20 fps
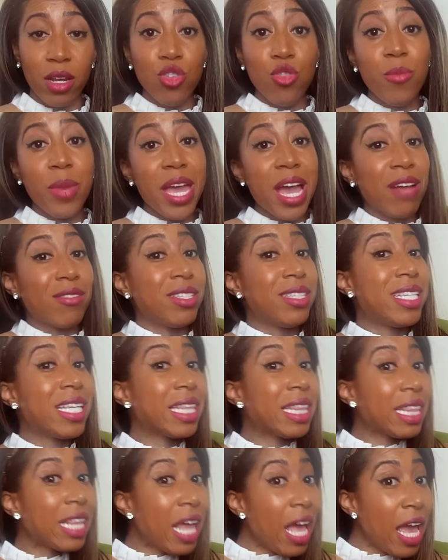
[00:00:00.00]
You may have to
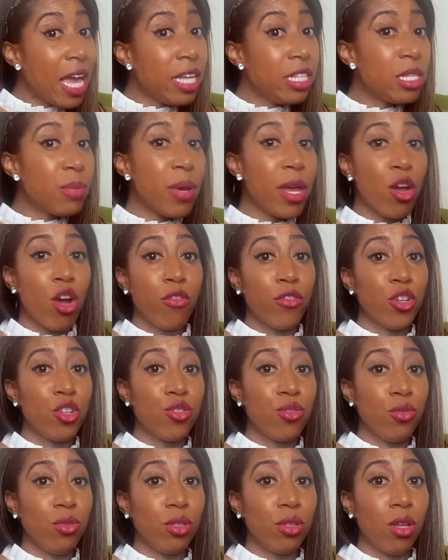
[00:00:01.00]
delay to pay off your
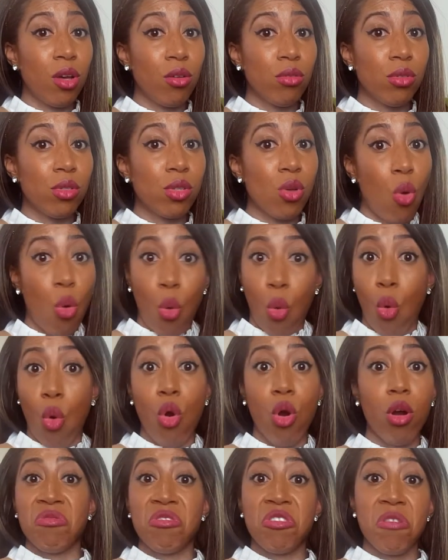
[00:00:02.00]
student loans,
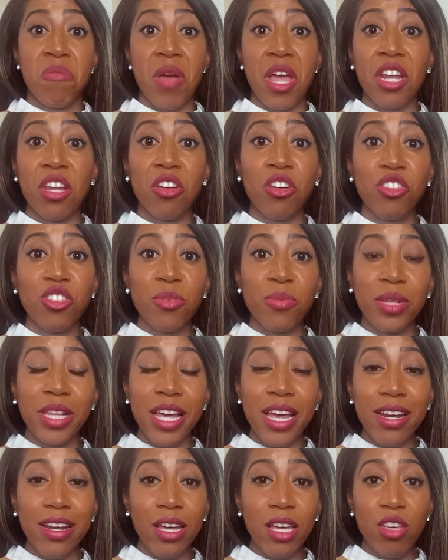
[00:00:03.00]
or depending on your
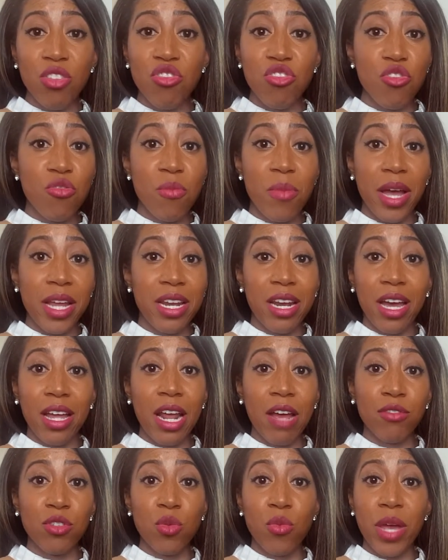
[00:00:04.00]
planning, you might not
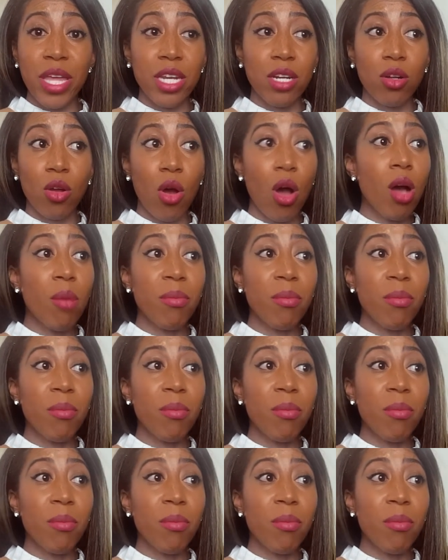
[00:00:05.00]
have to wait at all